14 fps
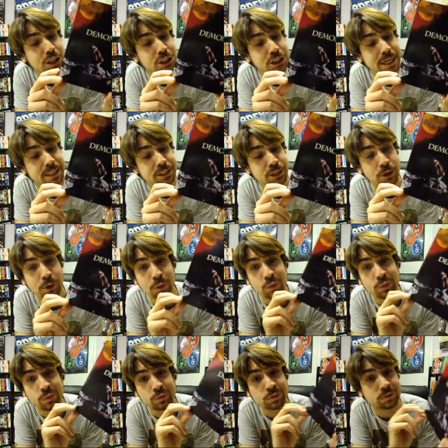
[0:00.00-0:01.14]

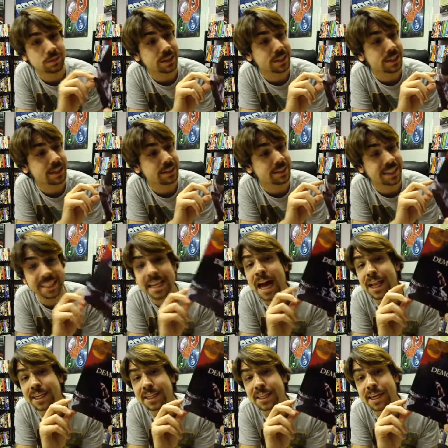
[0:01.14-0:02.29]
Argento, the
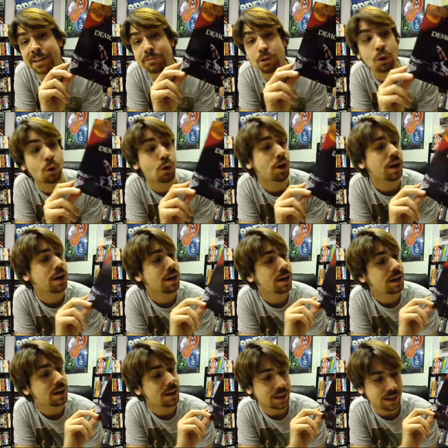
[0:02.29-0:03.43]
Italian king of gore.
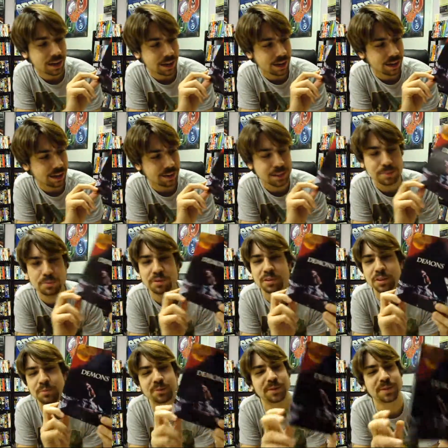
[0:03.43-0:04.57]
This
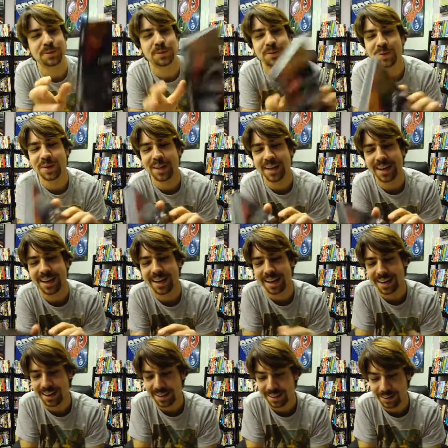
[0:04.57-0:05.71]
movie is pretty cool.
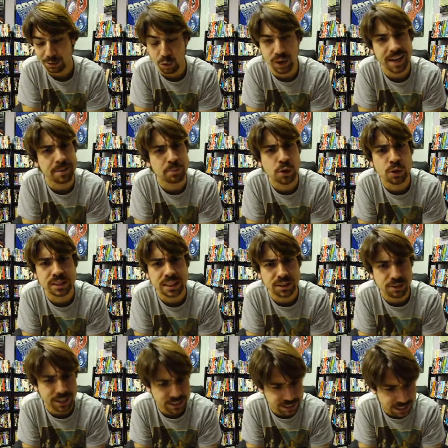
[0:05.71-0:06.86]
Great
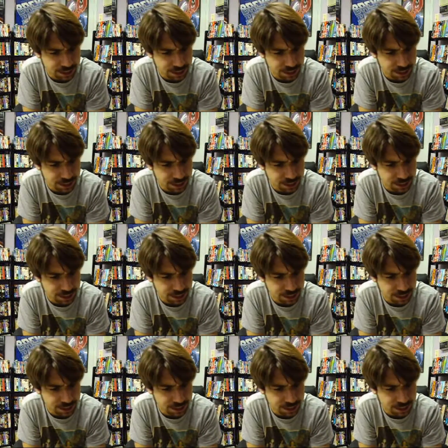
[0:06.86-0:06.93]
music, great